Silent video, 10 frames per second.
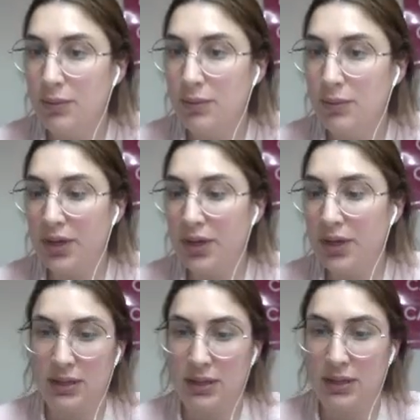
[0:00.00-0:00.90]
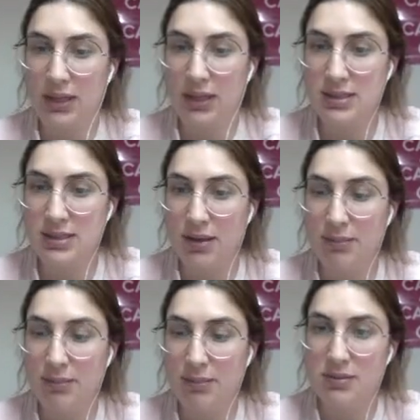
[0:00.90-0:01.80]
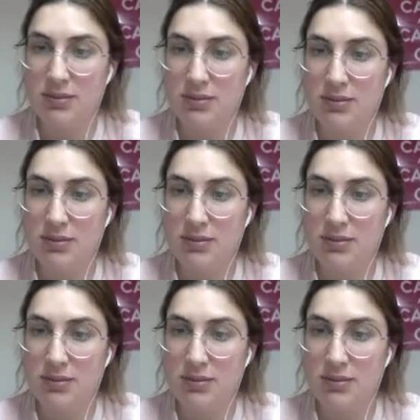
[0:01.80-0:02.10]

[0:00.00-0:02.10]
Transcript: 180 minutes.